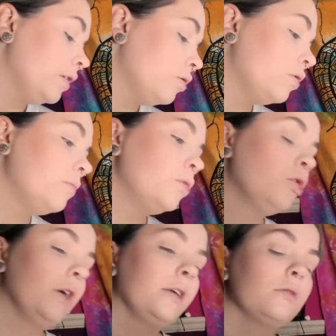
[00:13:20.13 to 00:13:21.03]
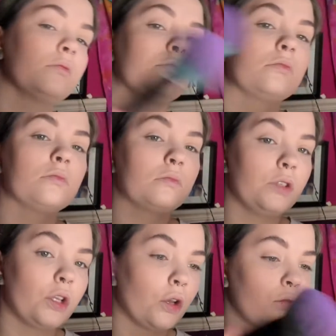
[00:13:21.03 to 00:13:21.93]
of more like, you
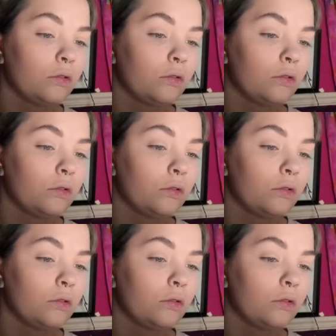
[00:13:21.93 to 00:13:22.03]
know,